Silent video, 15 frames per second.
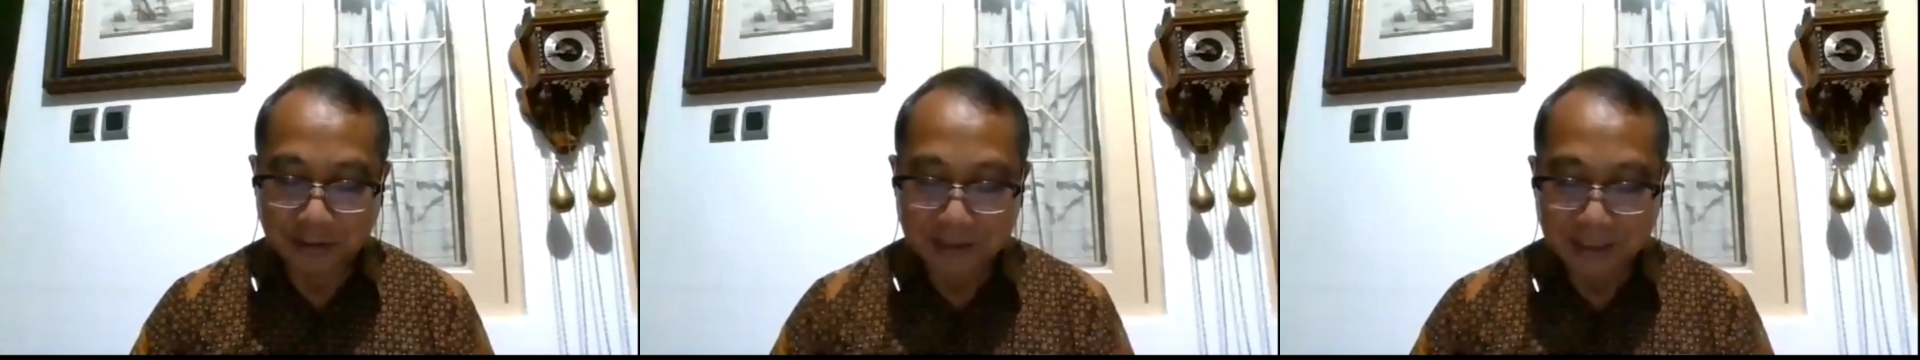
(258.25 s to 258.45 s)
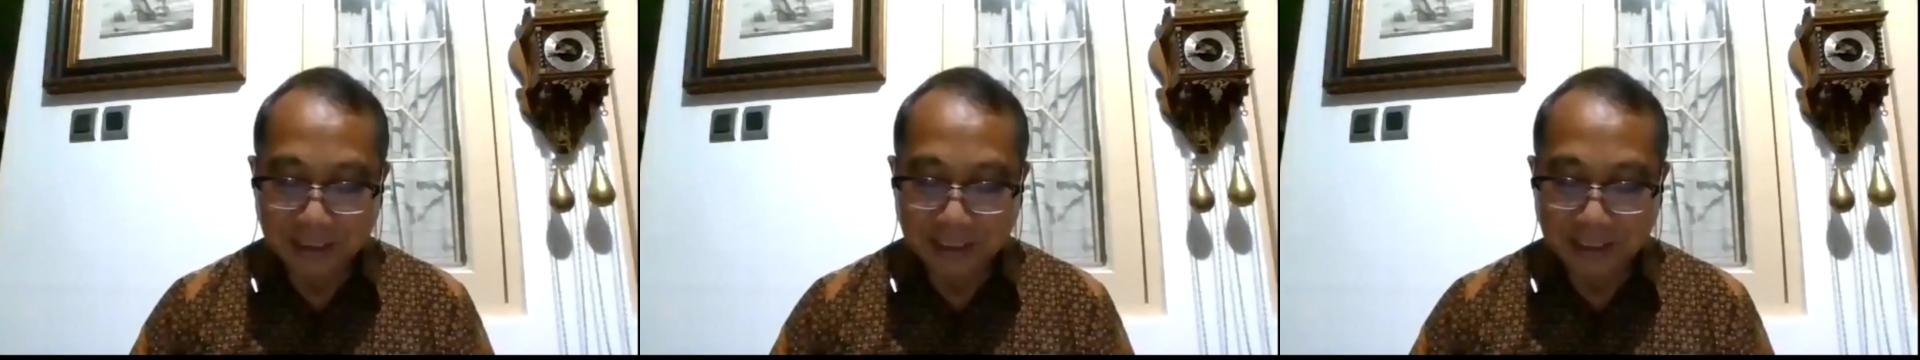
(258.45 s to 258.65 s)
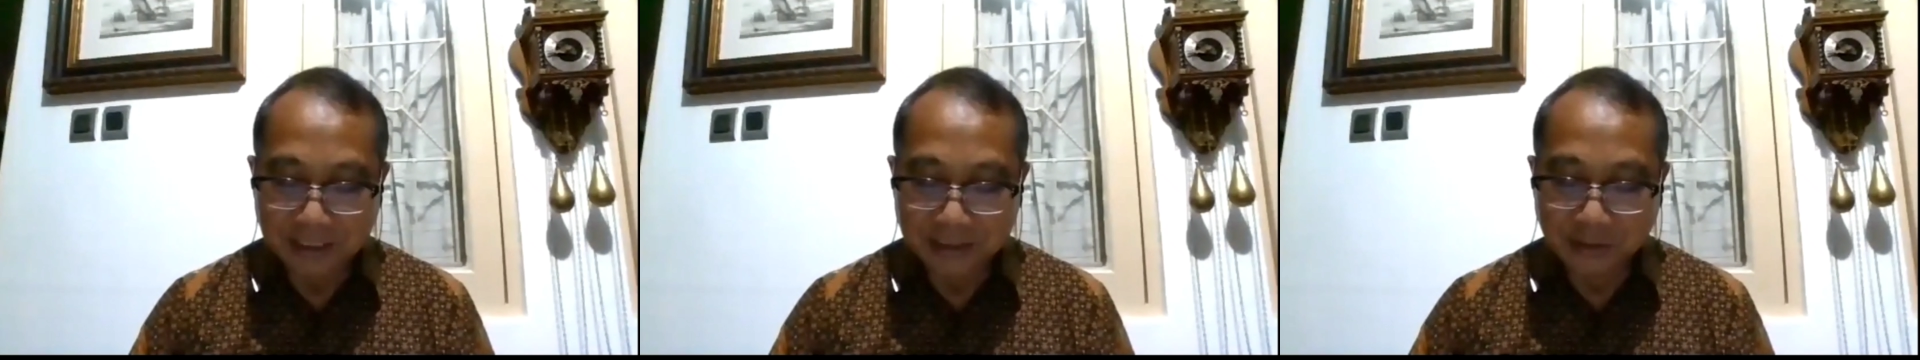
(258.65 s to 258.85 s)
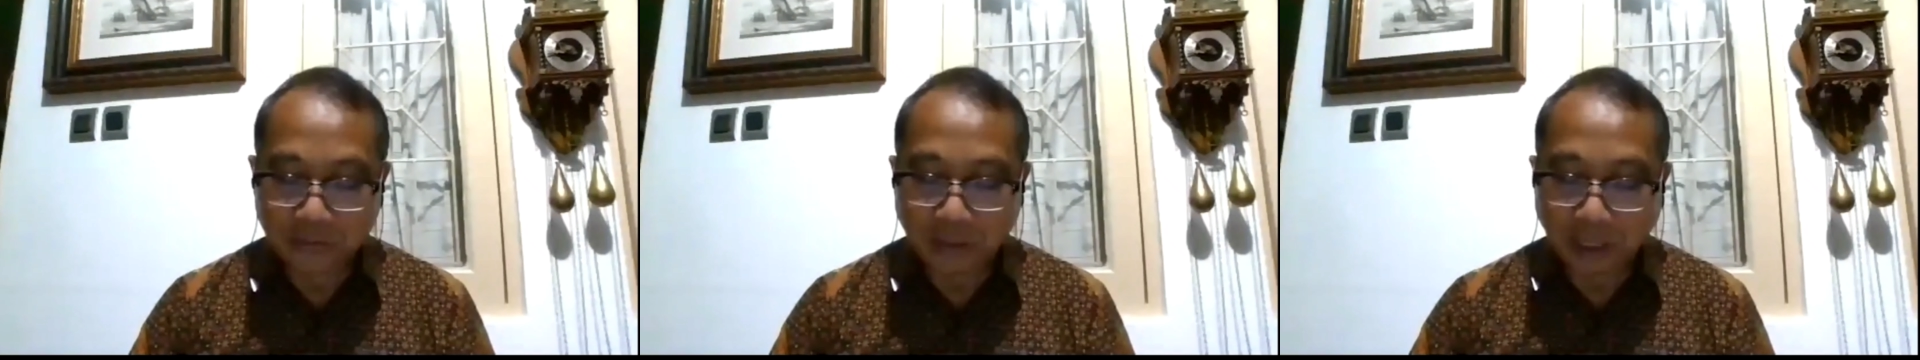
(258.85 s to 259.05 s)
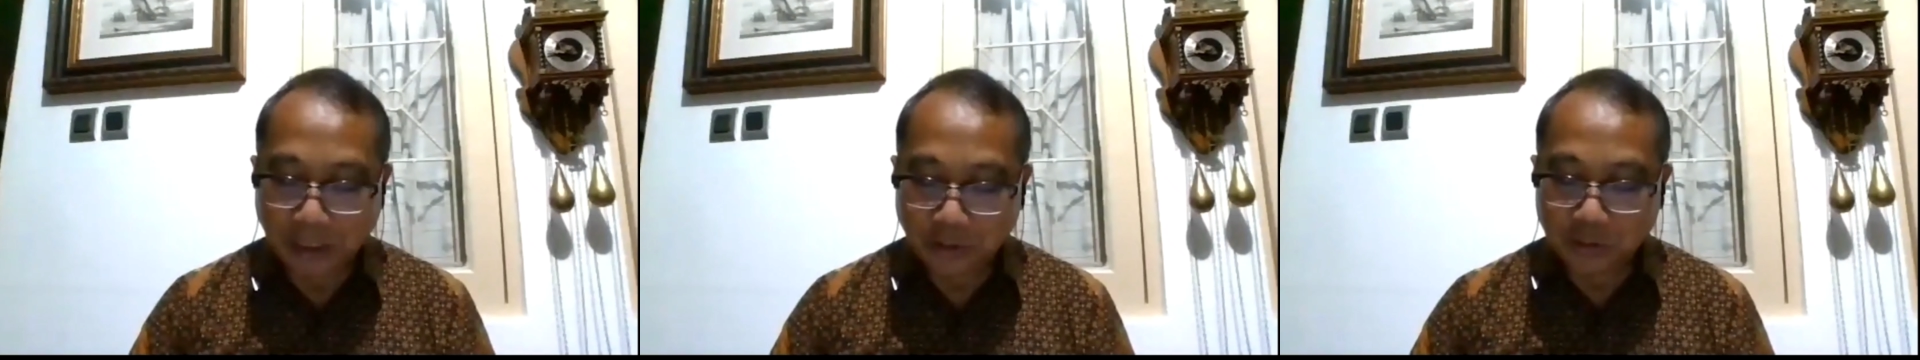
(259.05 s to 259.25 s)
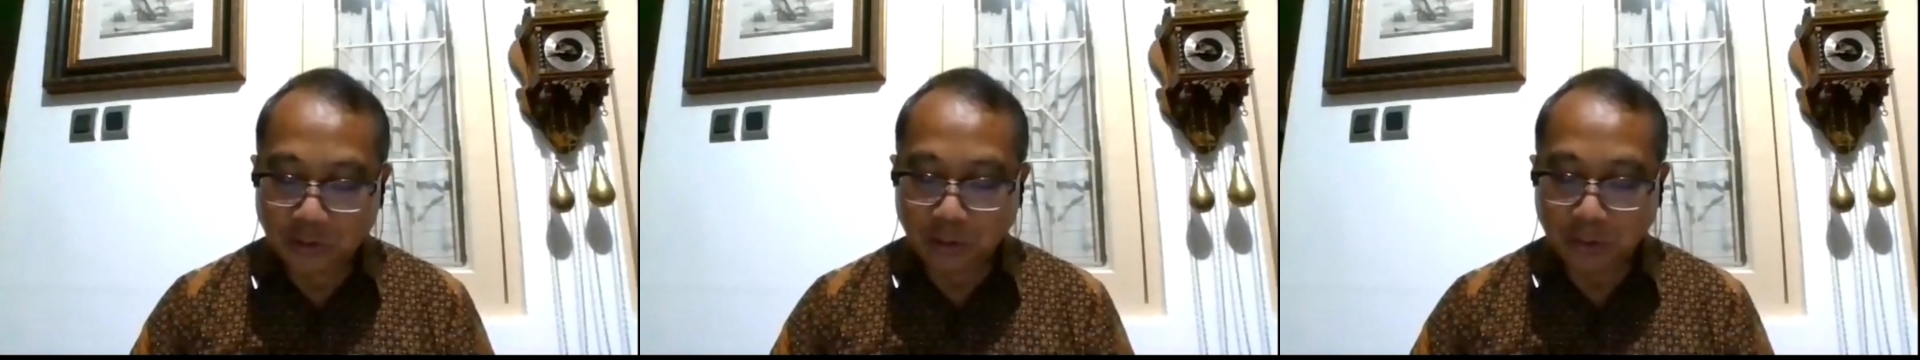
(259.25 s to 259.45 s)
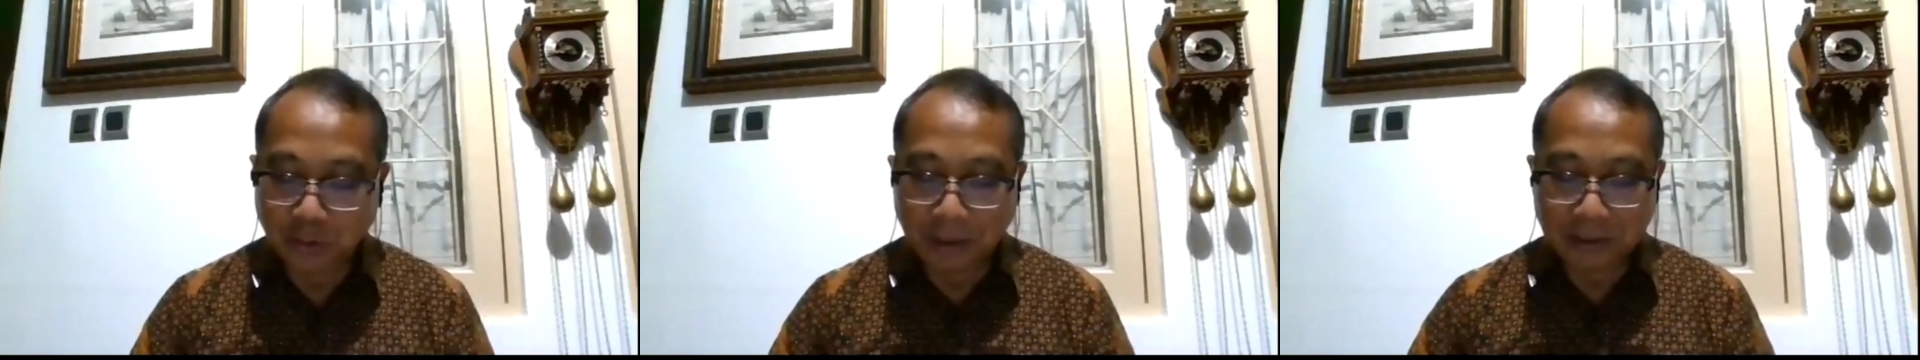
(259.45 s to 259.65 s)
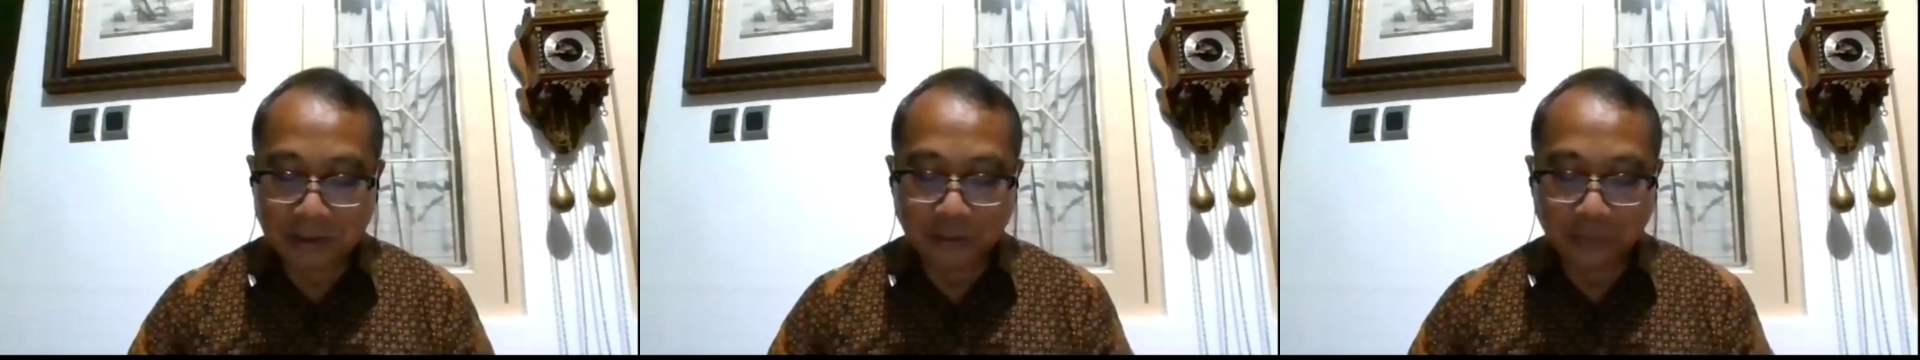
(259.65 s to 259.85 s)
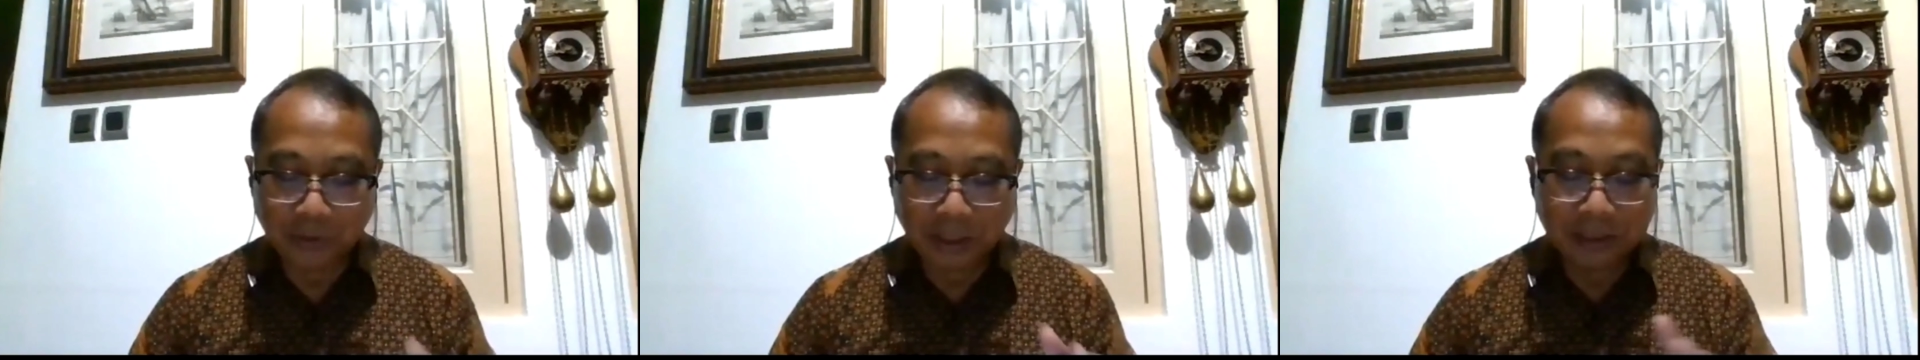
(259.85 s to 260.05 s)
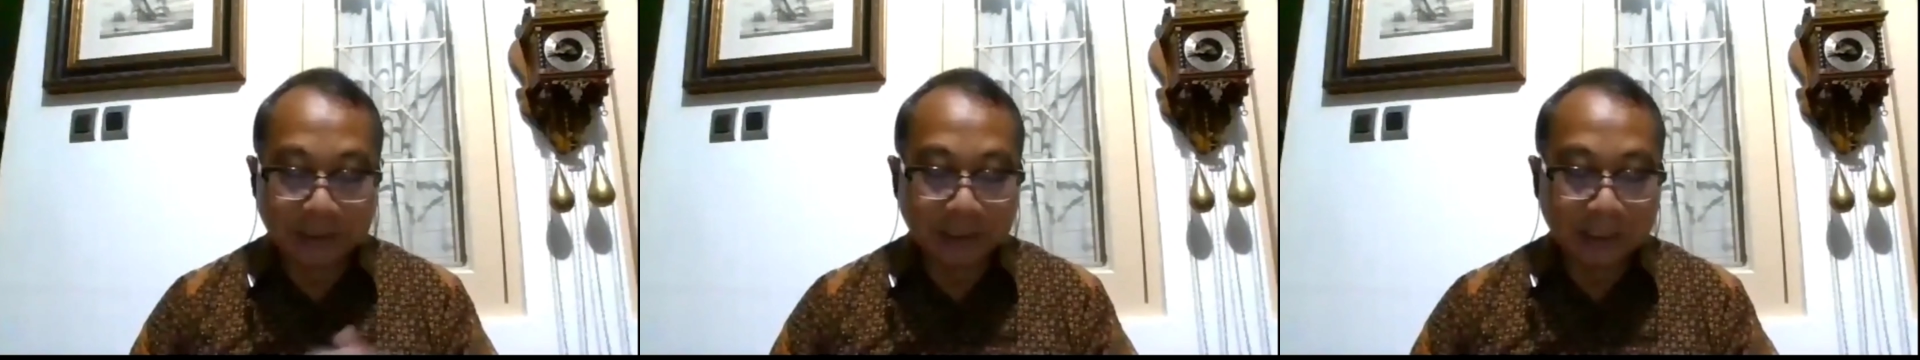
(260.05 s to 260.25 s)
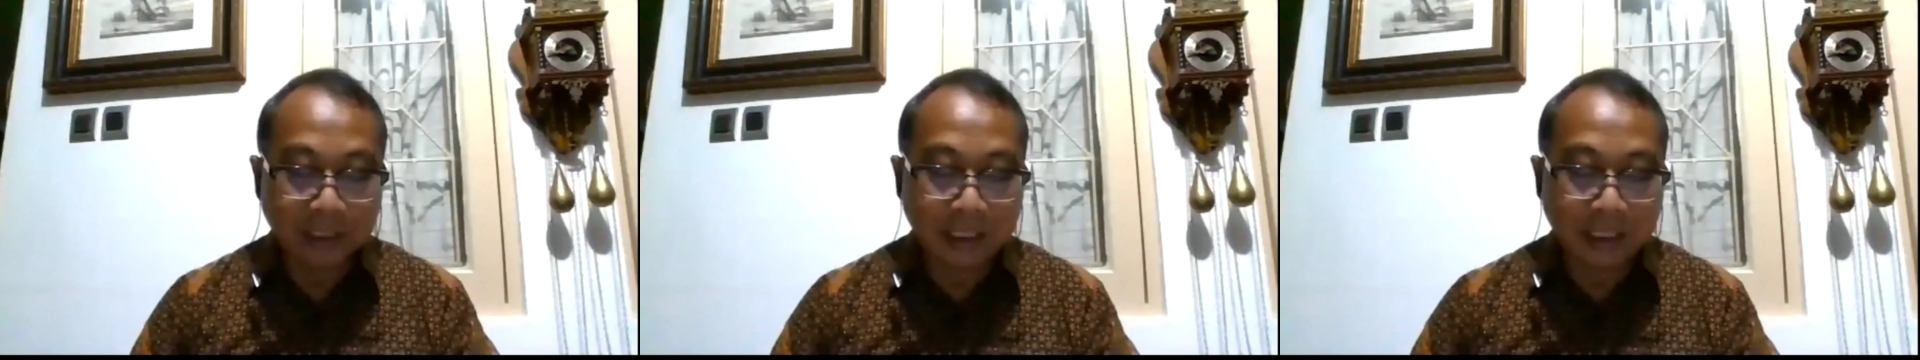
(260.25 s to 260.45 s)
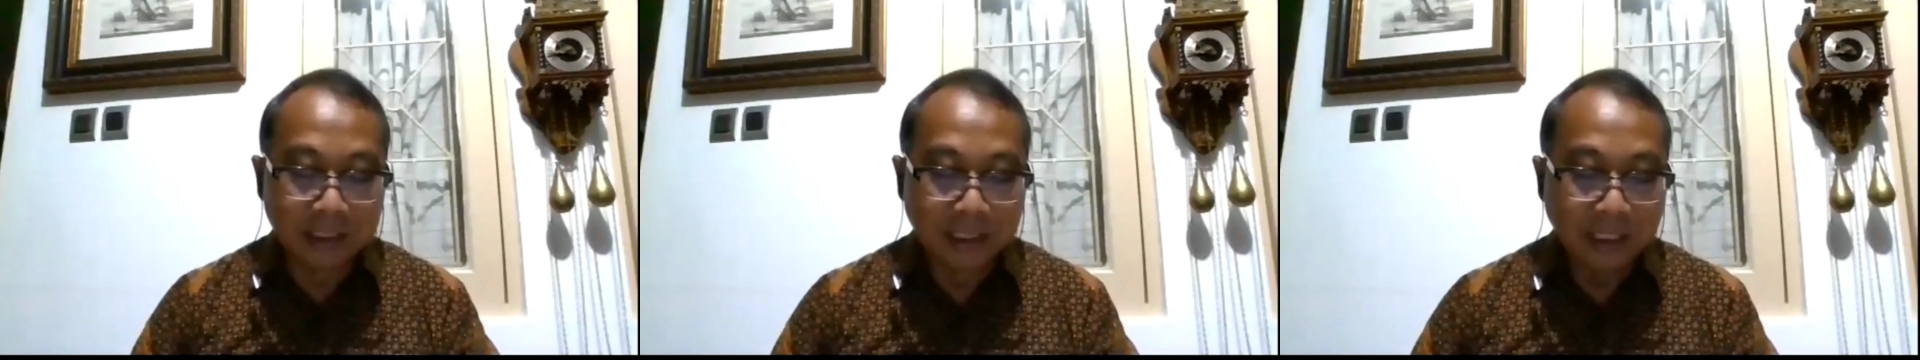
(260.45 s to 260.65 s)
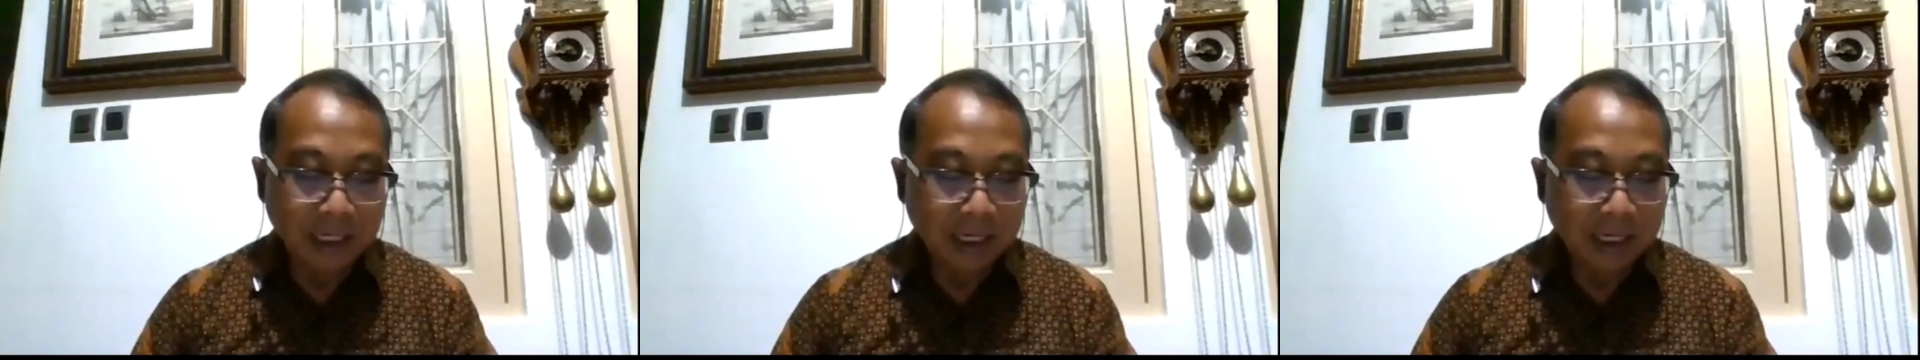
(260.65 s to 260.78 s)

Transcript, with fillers: all. So thank you so much.